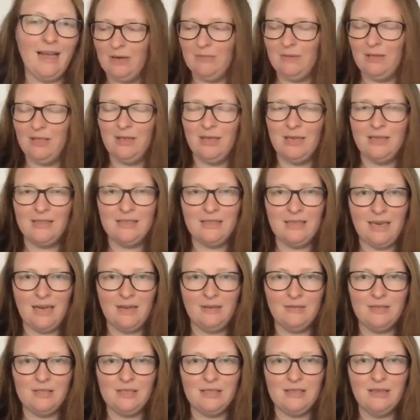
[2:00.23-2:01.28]
that you guys
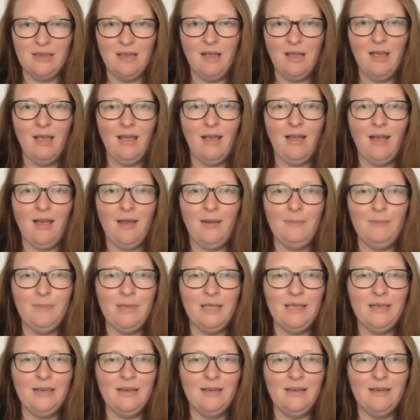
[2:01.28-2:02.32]
announced
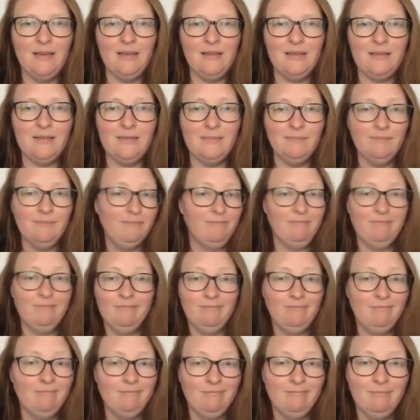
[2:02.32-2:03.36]
because
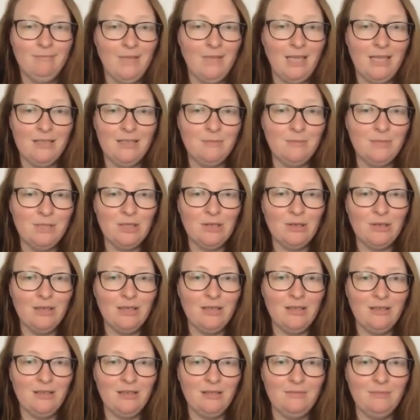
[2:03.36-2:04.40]
kids in Missouri
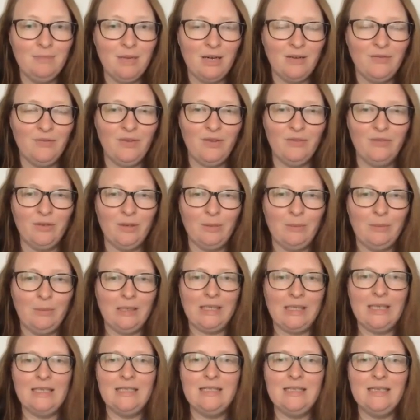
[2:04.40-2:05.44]
could benefit from it.
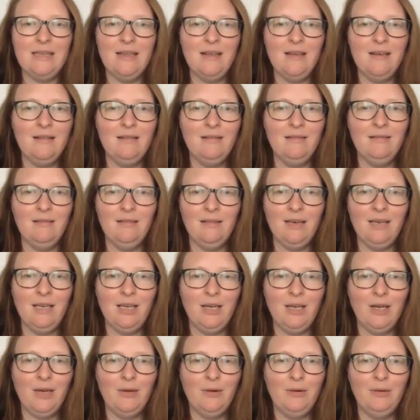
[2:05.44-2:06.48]
Kids in,
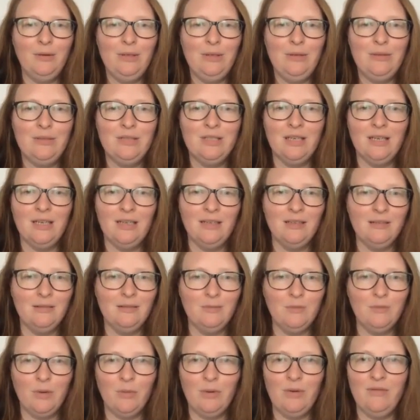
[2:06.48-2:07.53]
Utah,
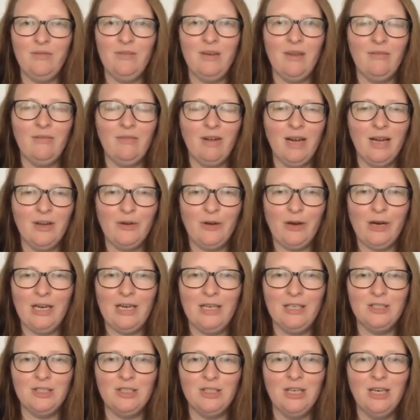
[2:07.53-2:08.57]
where we've never had a
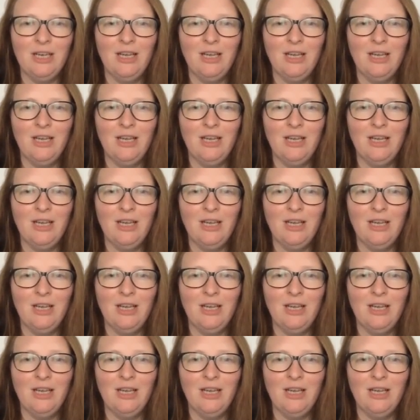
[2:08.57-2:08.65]
Grange.